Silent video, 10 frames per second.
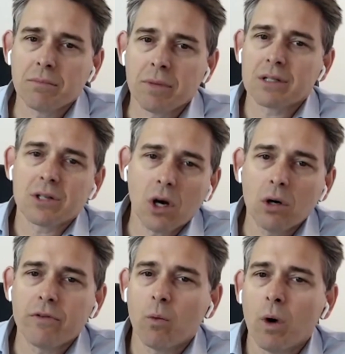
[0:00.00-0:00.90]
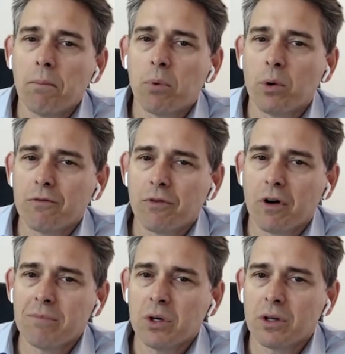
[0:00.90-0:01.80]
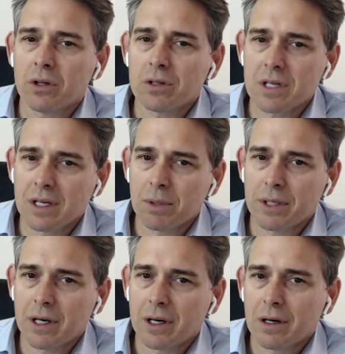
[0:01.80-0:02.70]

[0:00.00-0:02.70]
makes over $1.5 million EBITDA.